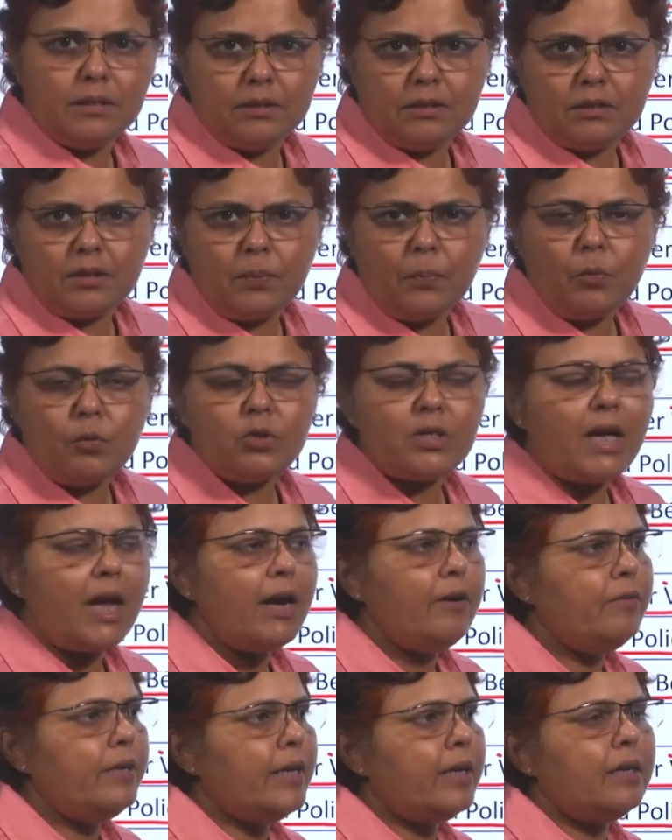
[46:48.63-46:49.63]
Suppose I
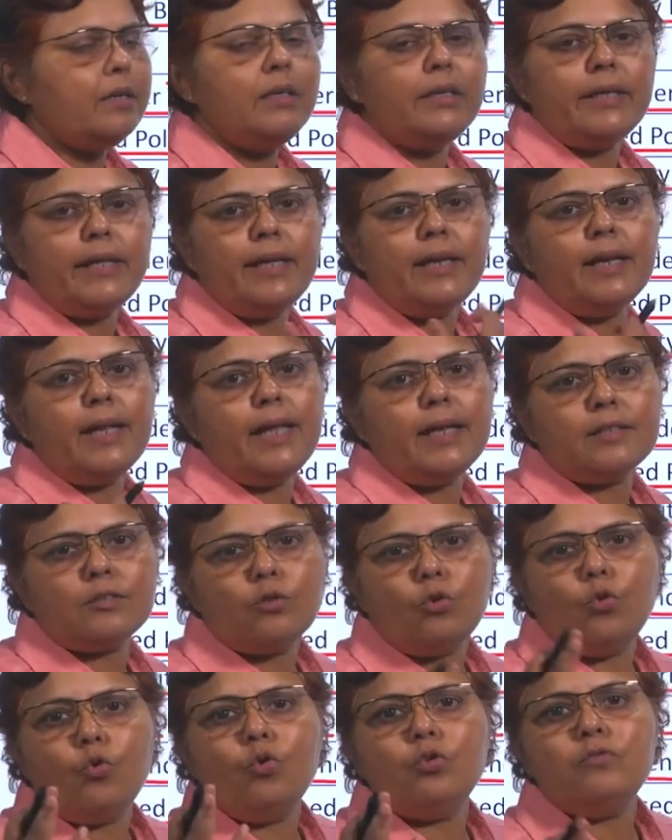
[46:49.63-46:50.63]
have taken 10 lakhs
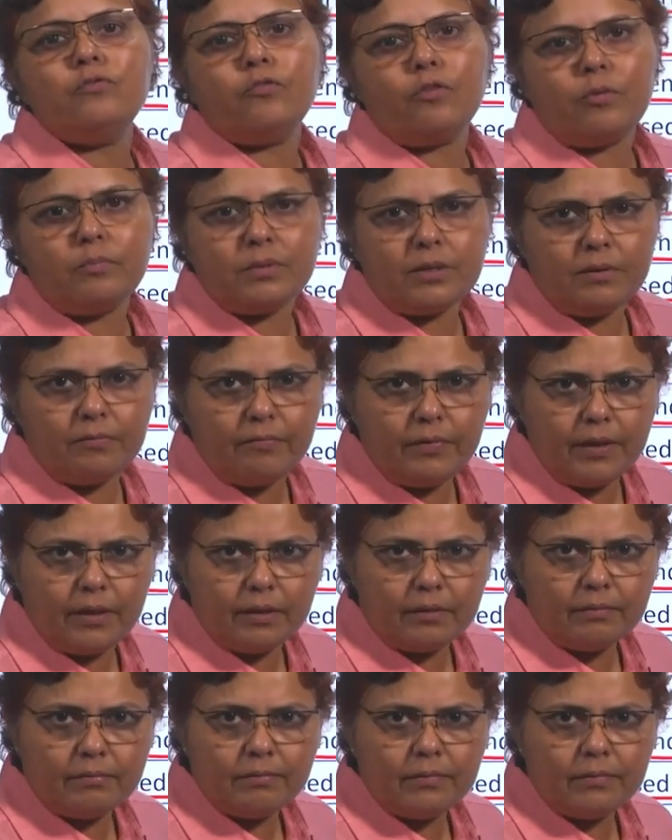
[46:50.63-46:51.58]
loan from somewhere